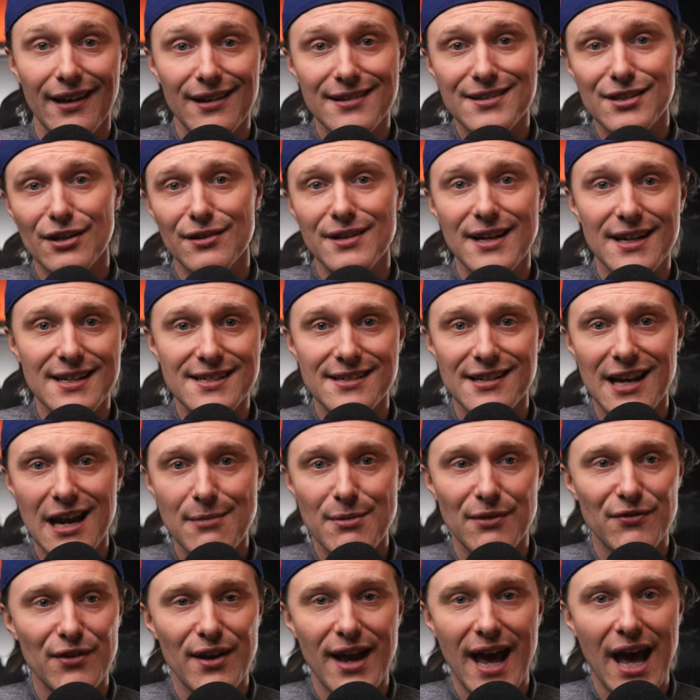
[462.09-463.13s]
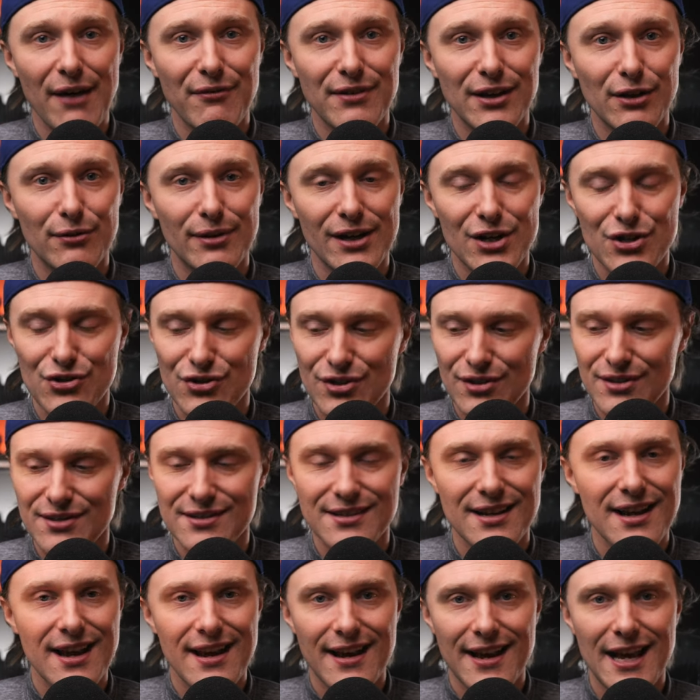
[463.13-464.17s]
And until next time, if you have any
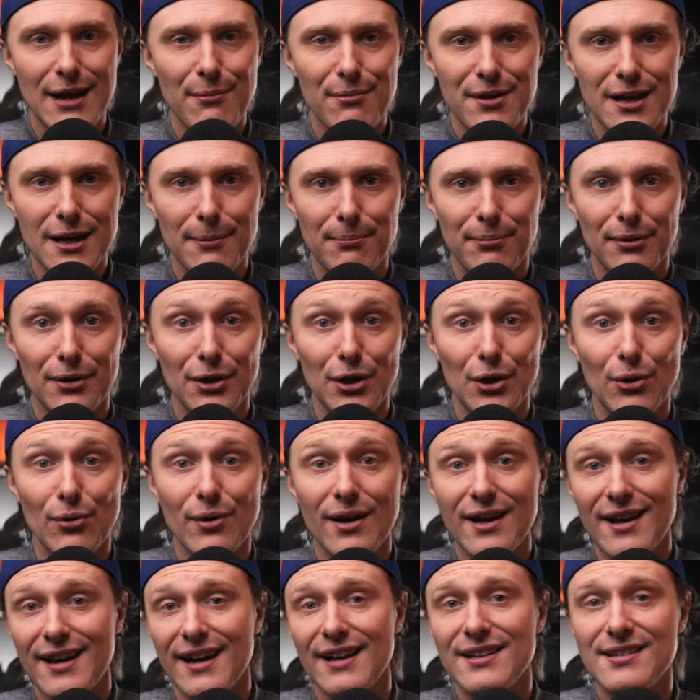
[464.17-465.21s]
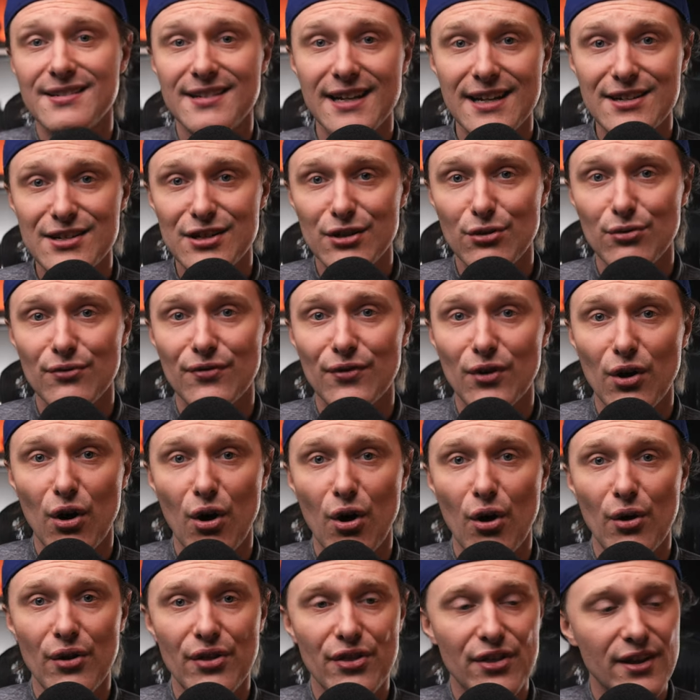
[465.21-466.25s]
questions, hit me up below and stay tuned for
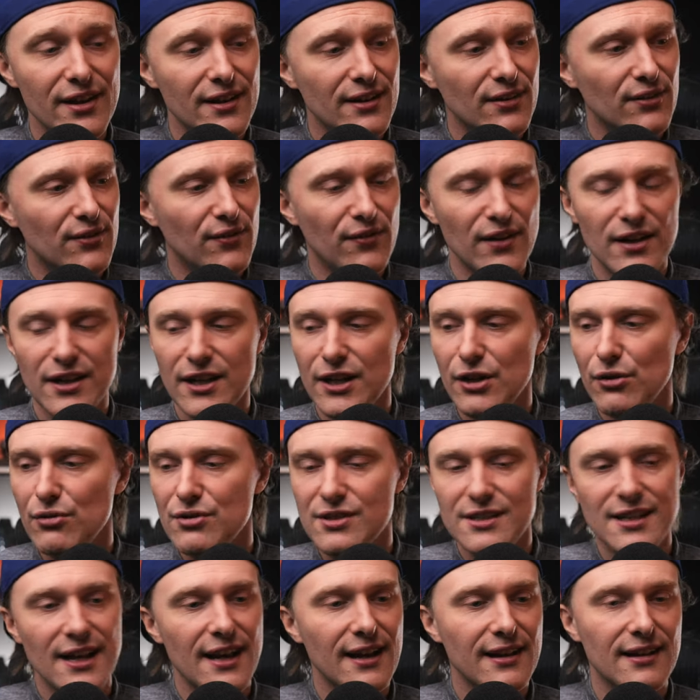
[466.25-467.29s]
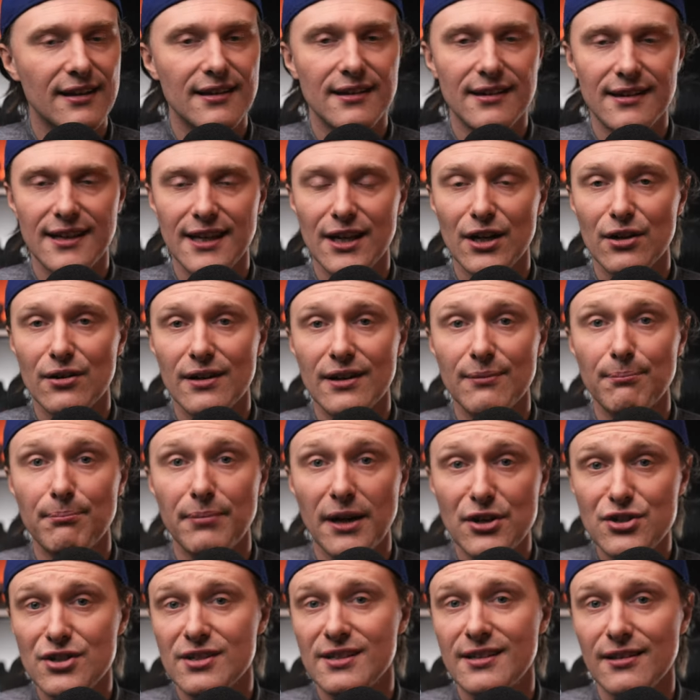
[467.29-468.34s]
all things video, tech, gear, and
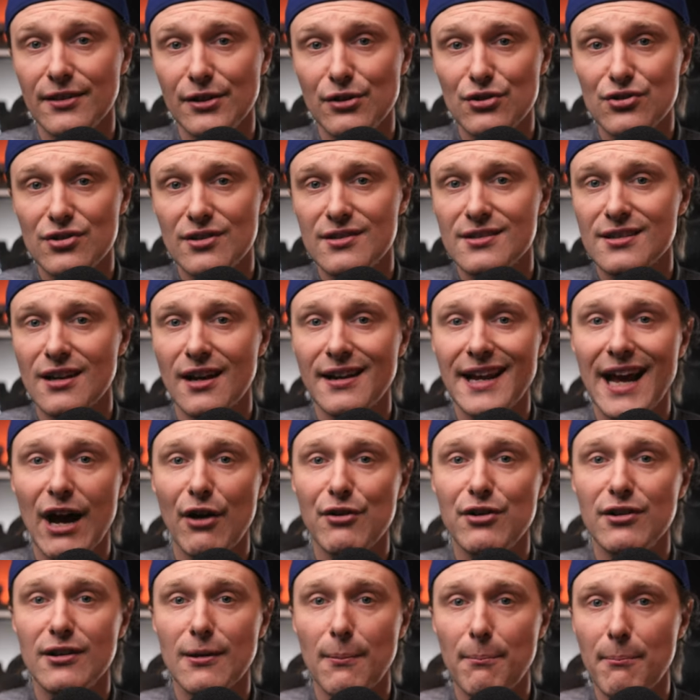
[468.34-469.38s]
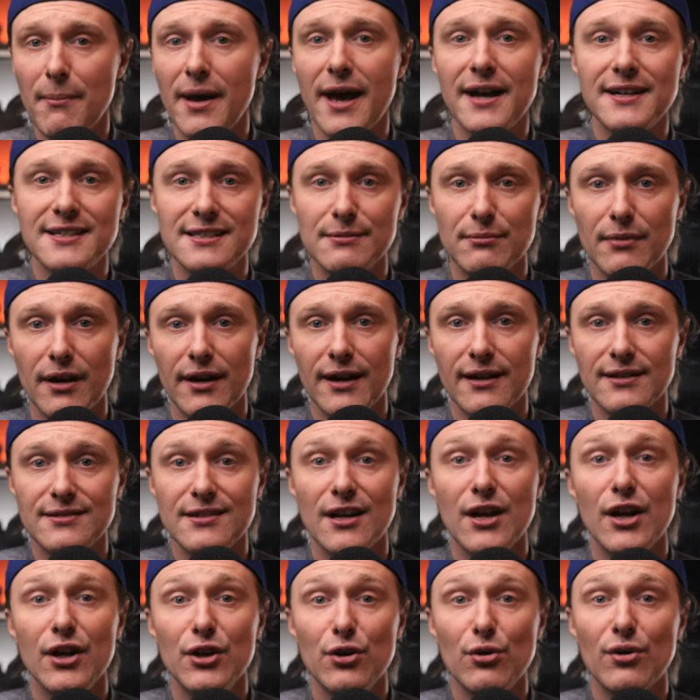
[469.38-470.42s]
budget solutions on how you can maximize
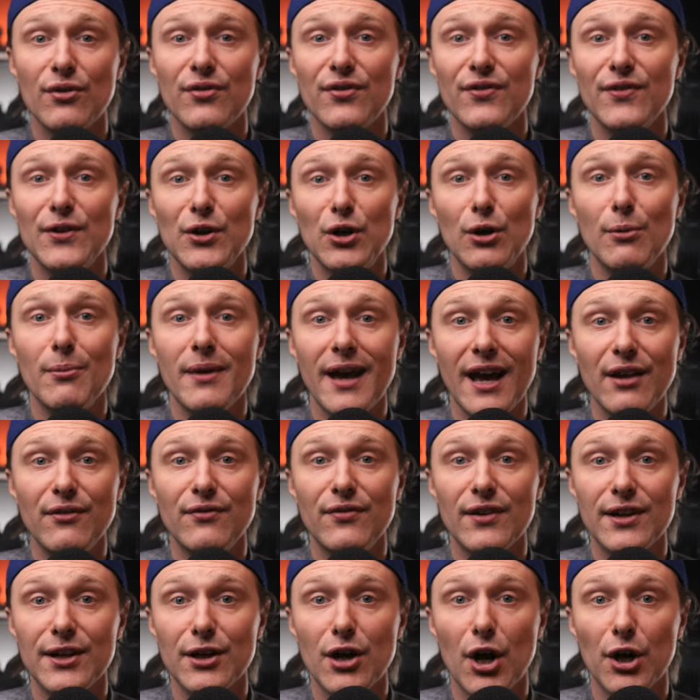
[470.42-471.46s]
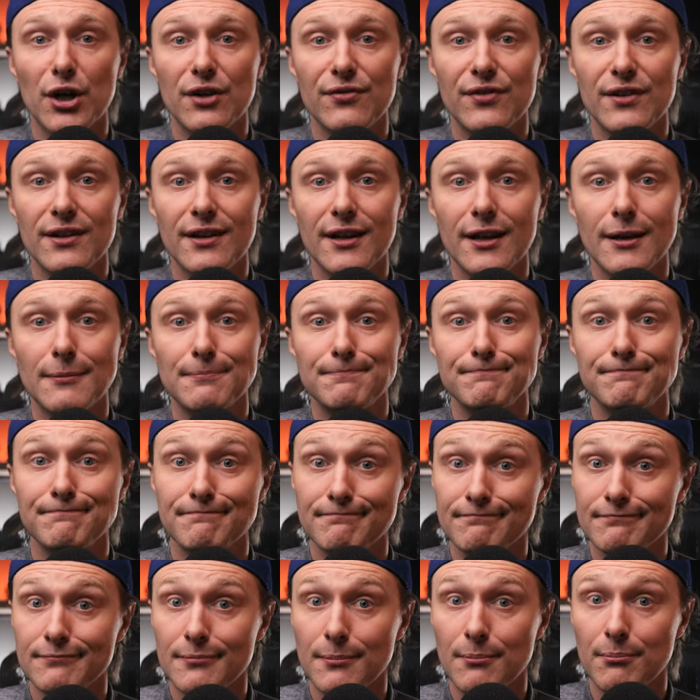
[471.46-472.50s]
your film and videography game.
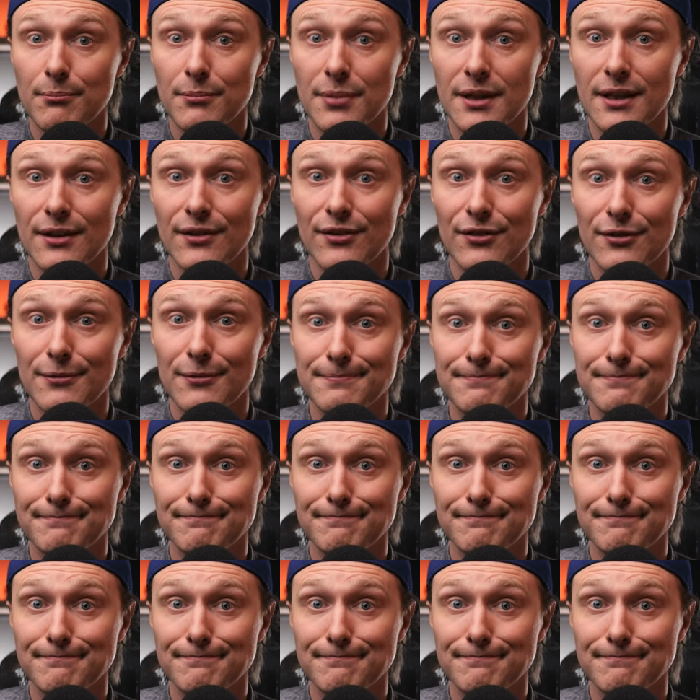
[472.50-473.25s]
Peace.